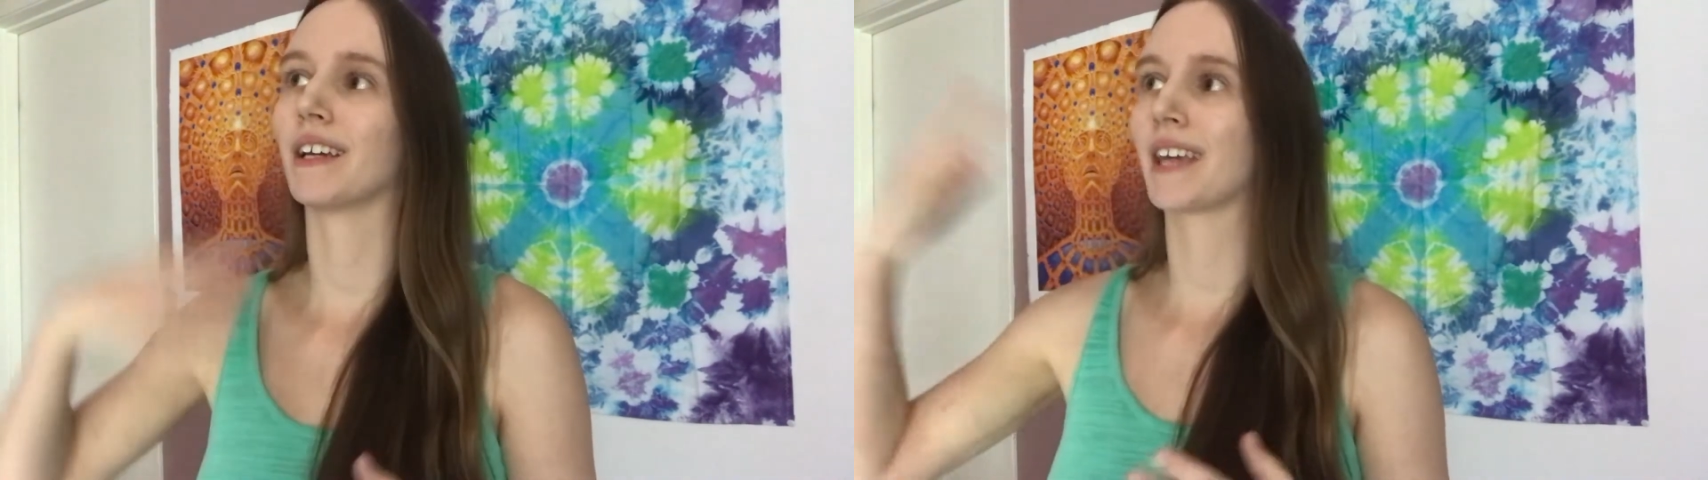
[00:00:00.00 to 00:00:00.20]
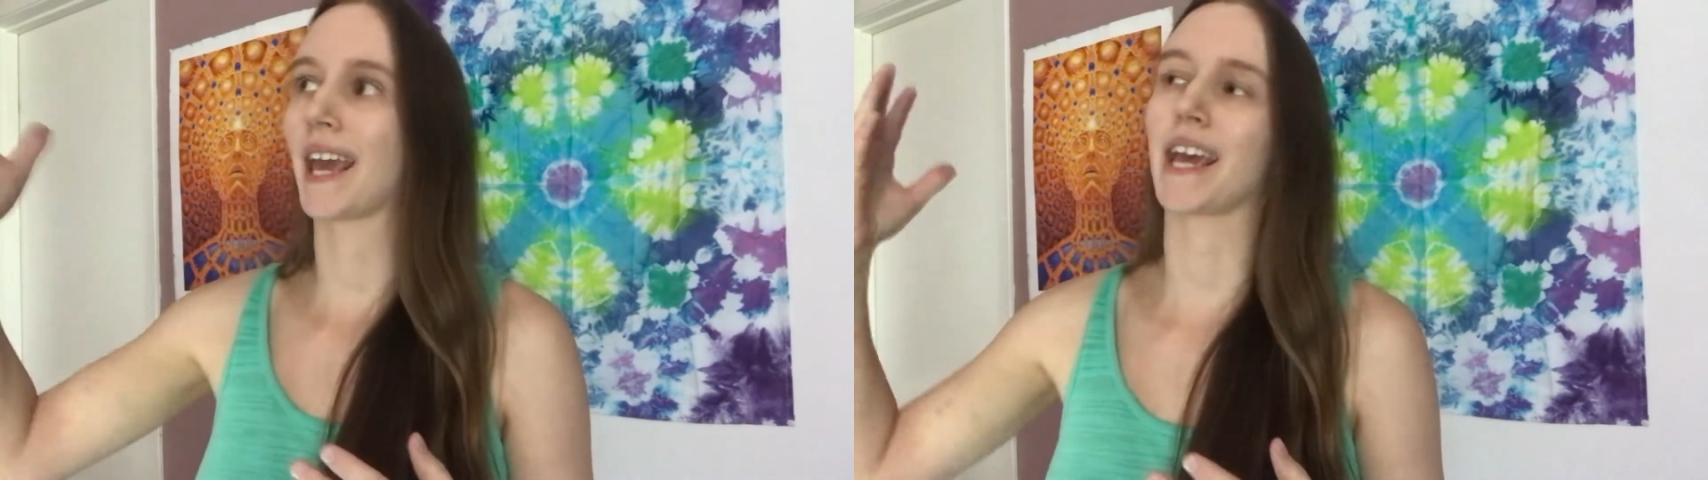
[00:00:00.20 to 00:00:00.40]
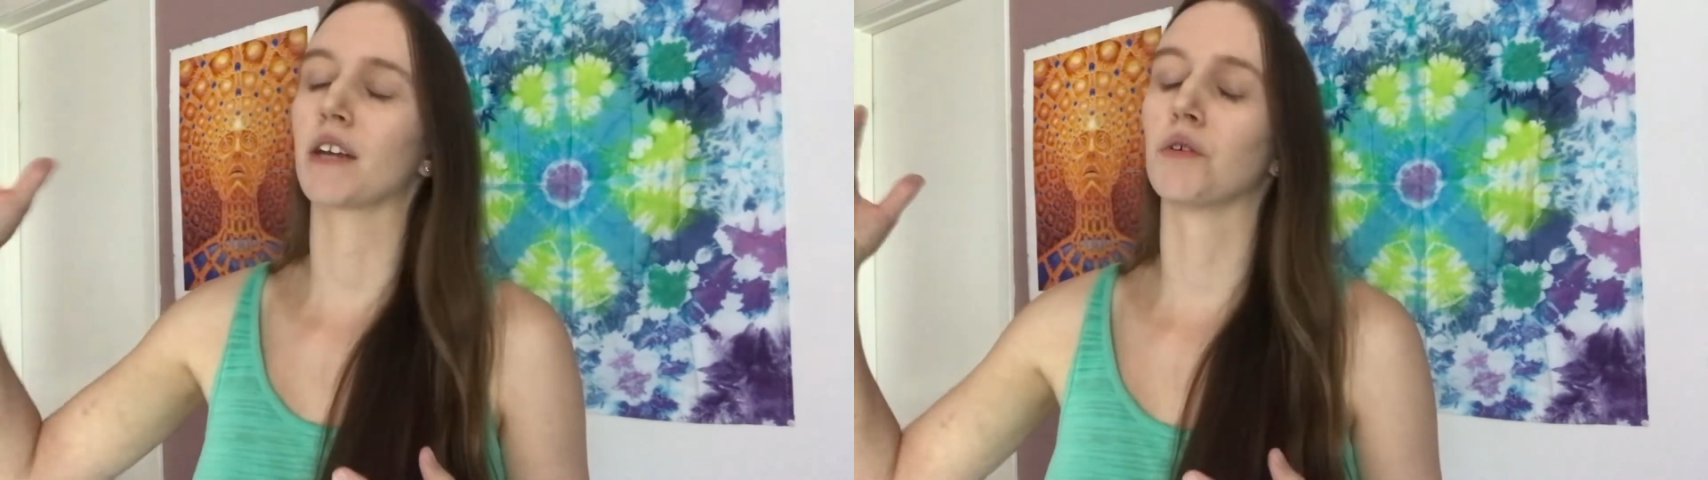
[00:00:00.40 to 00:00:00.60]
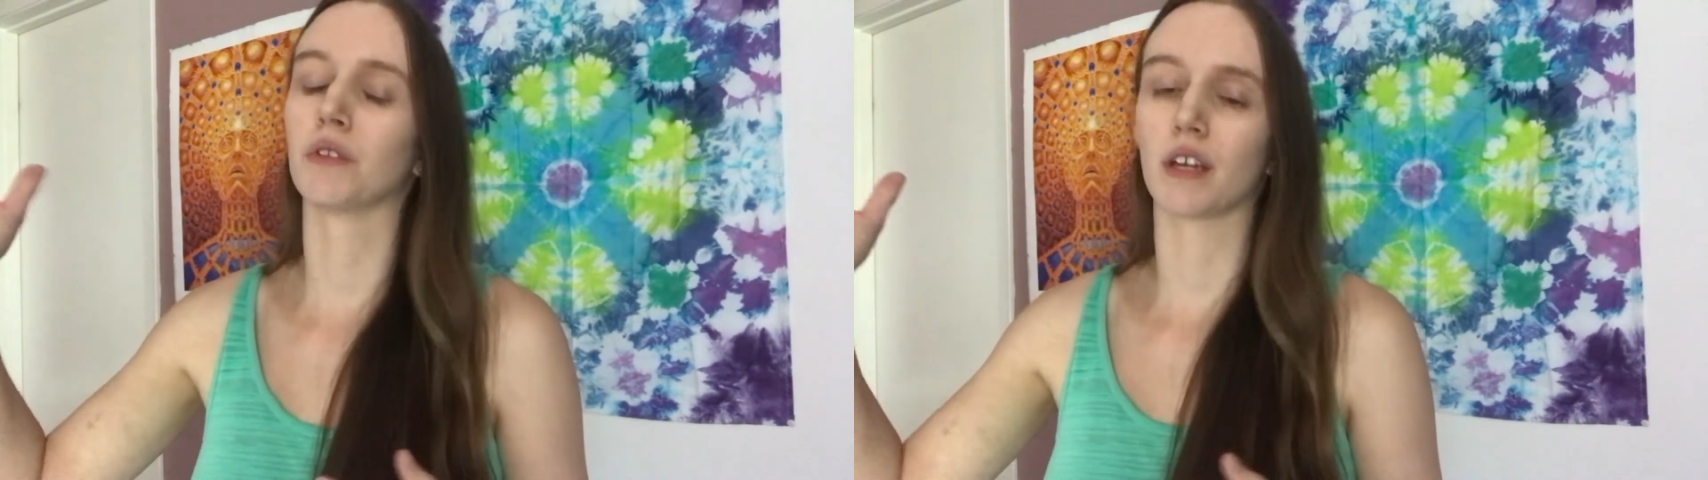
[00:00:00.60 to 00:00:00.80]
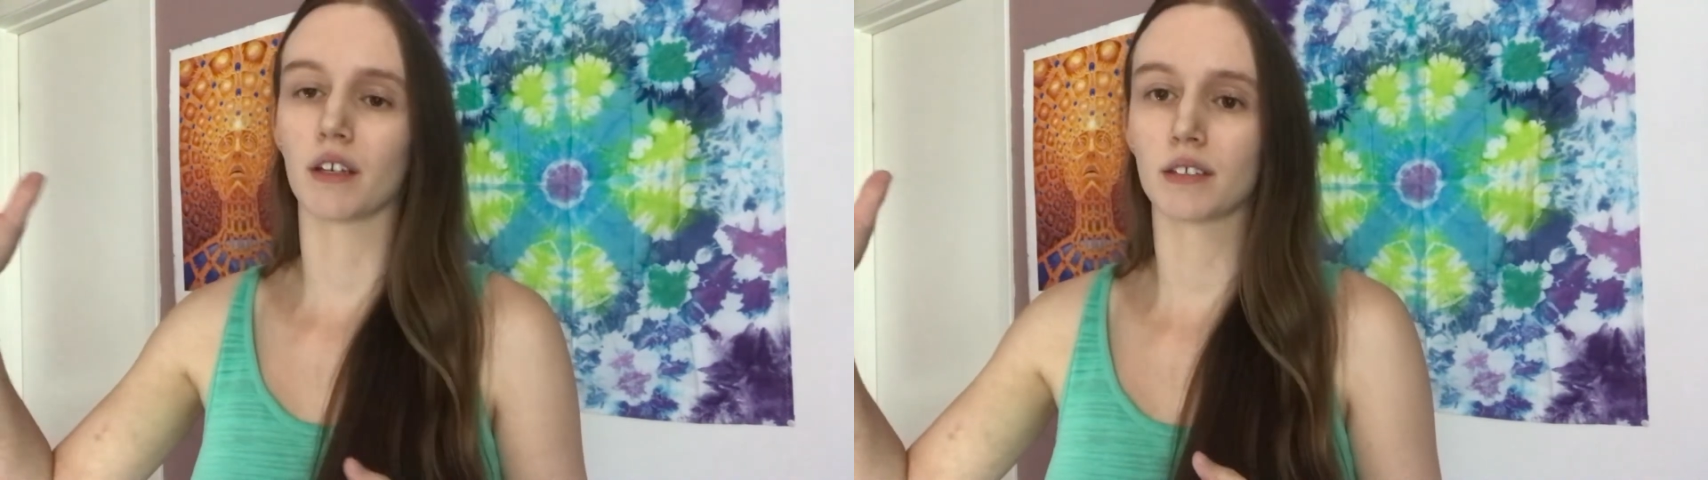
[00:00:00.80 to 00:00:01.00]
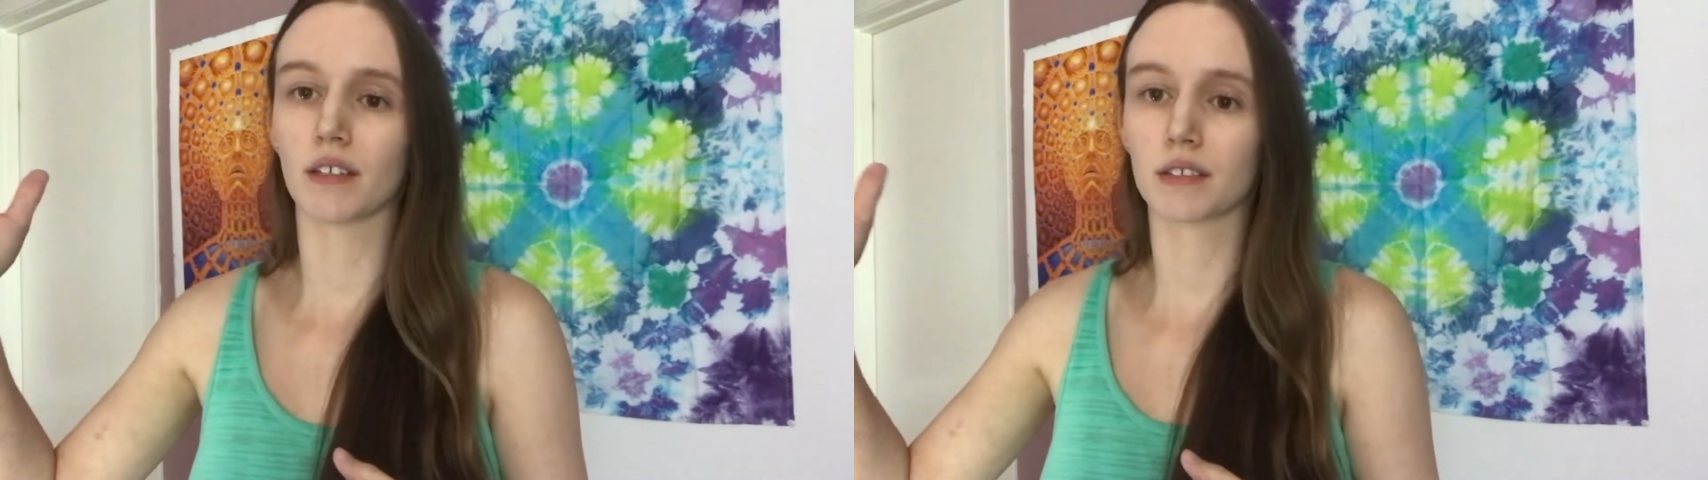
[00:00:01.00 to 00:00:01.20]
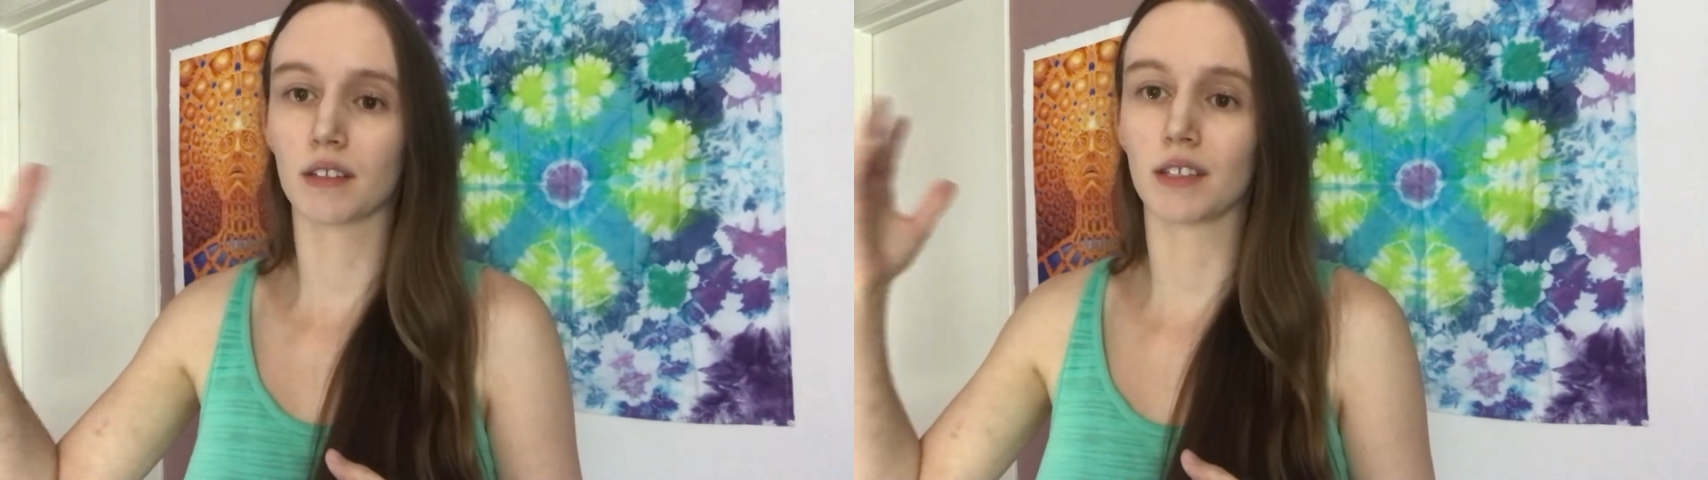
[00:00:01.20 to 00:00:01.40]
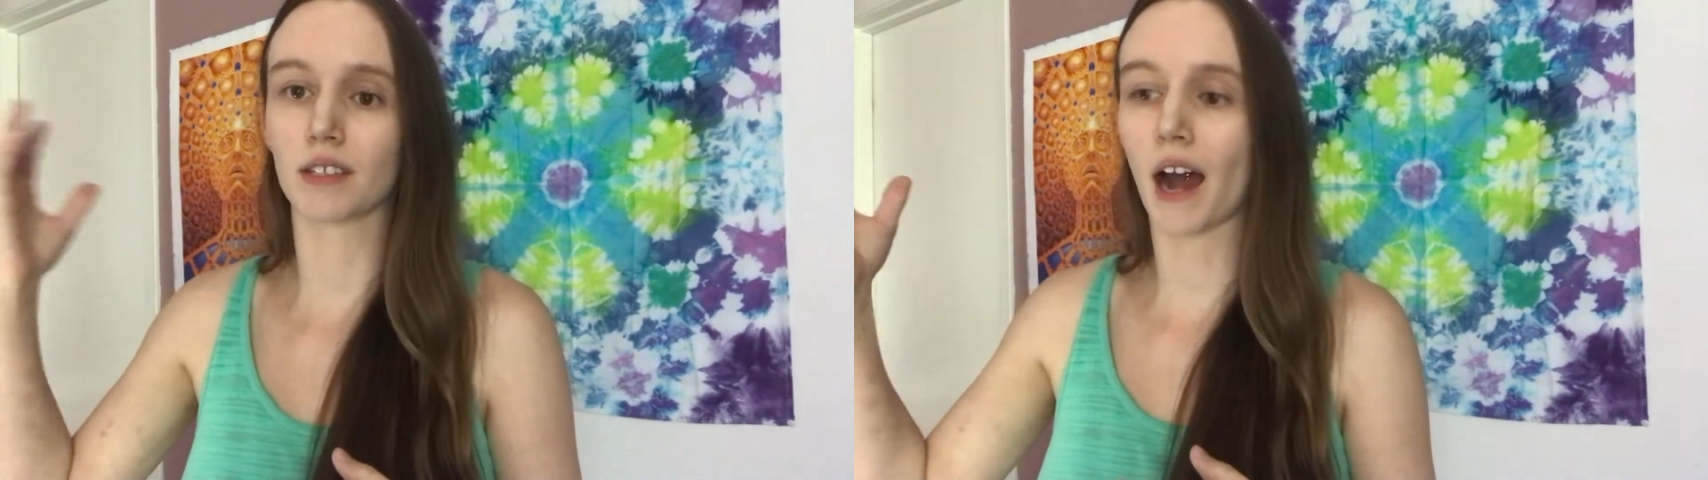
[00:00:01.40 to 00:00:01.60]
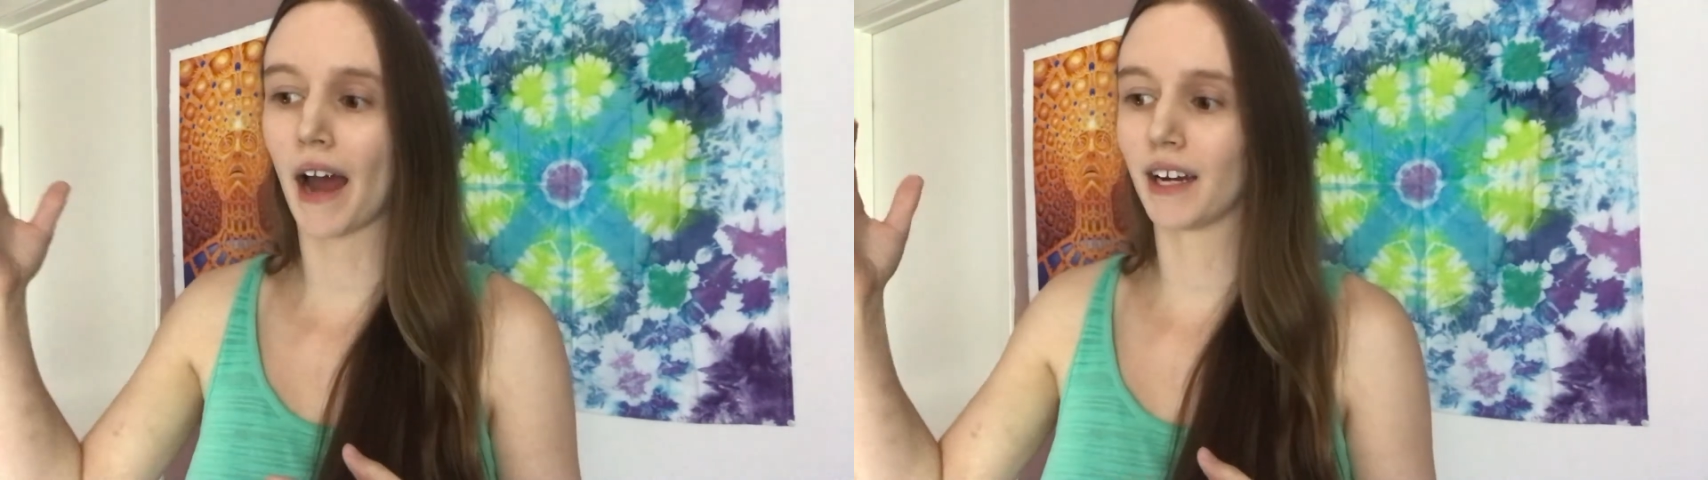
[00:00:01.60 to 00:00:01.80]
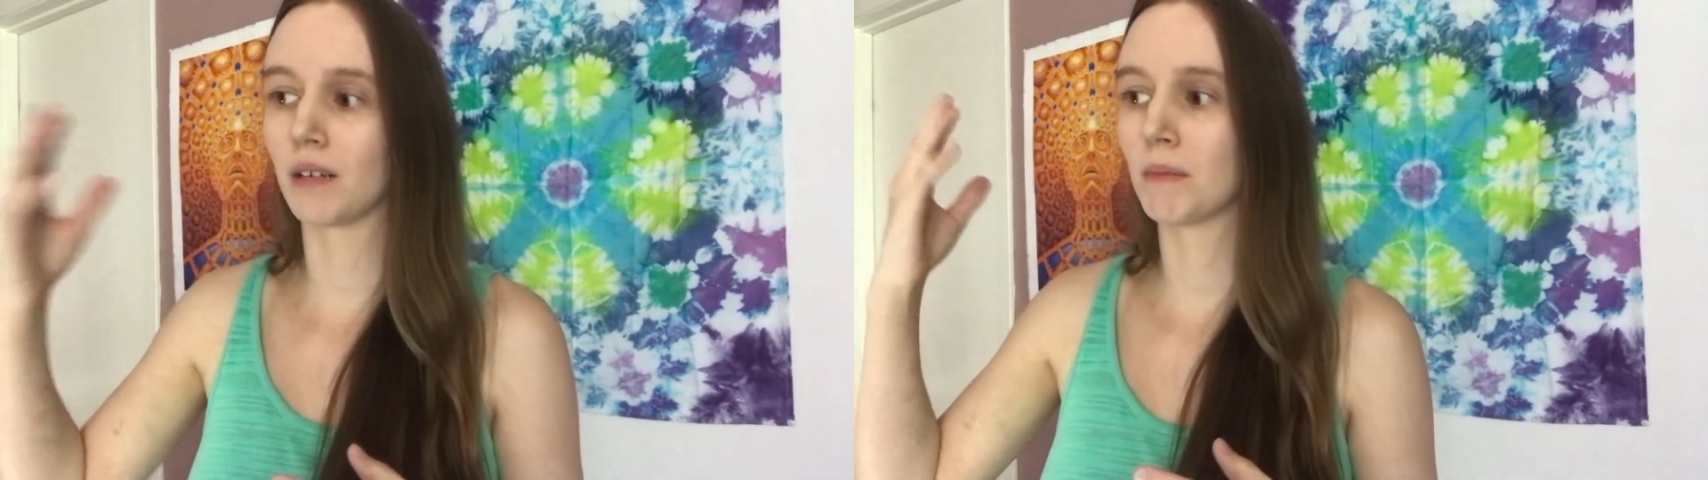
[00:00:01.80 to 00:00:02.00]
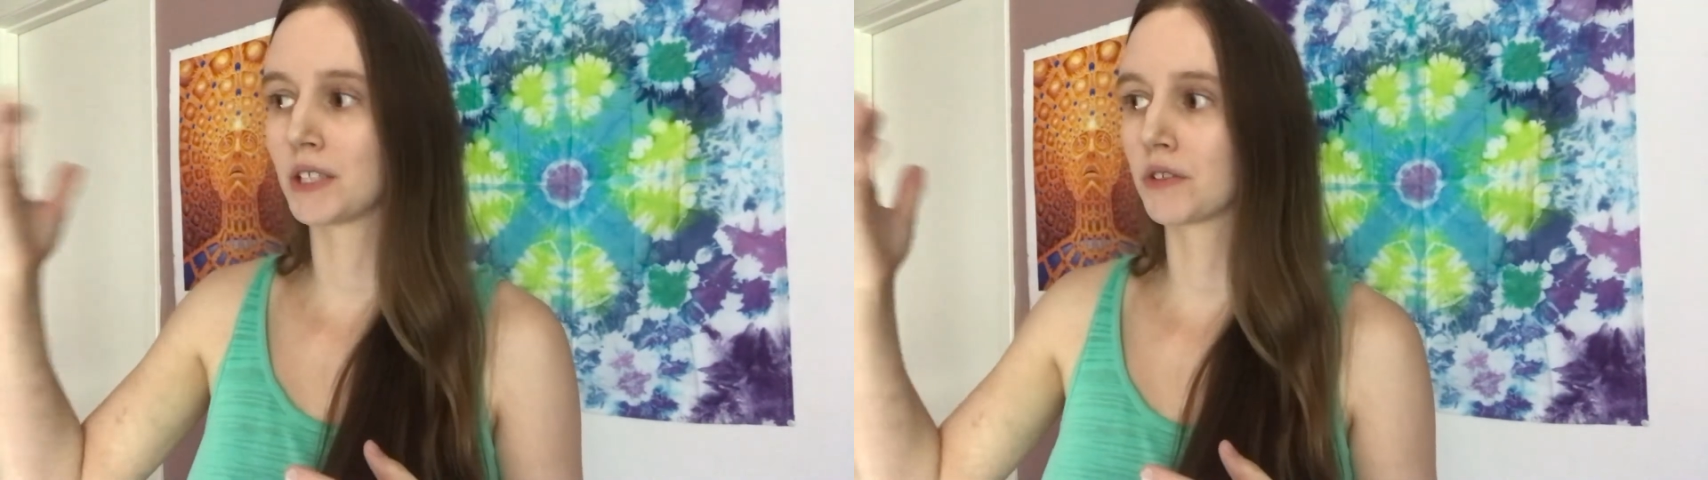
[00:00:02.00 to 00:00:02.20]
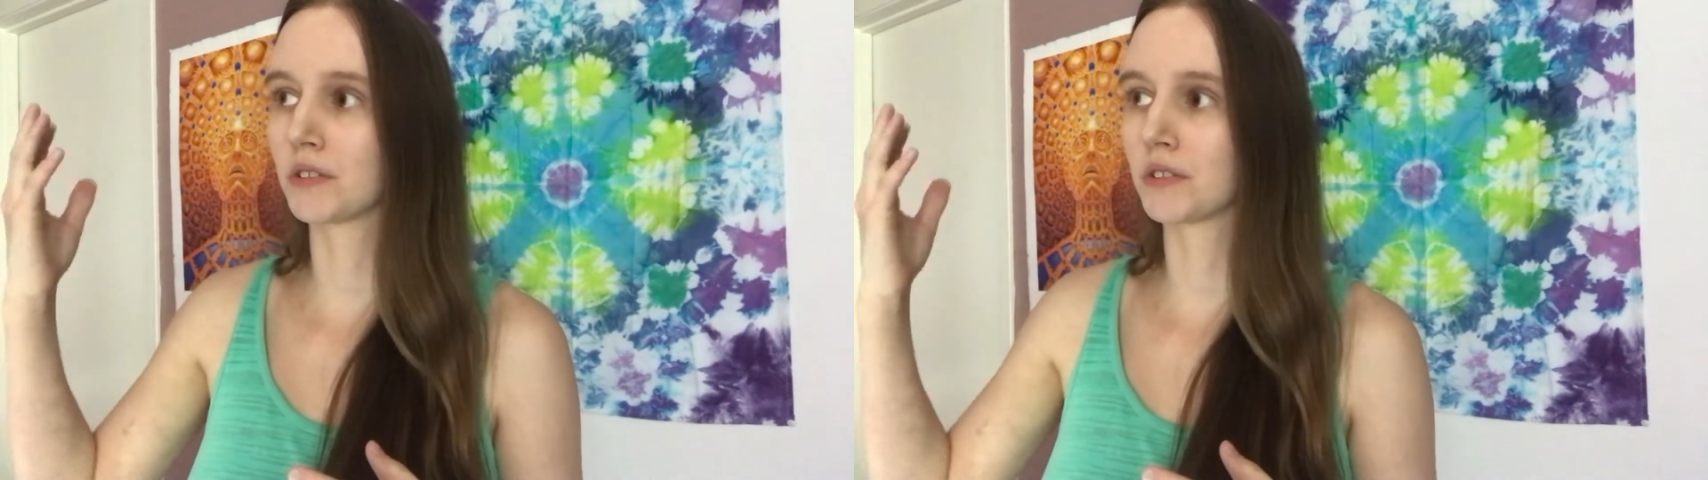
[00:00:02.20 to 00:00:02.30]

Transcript: can only exist in these higher mental